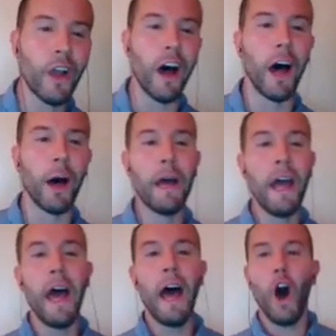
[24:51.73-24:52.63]
Um,
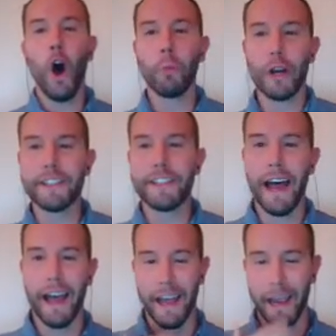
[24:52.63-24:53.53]
homework
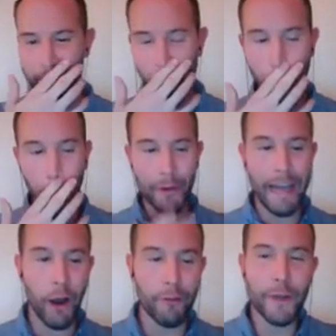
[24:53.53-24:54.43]
time. So
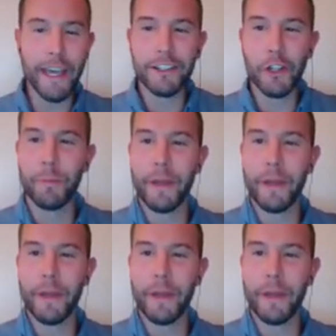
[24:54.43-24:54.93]
now if we get a little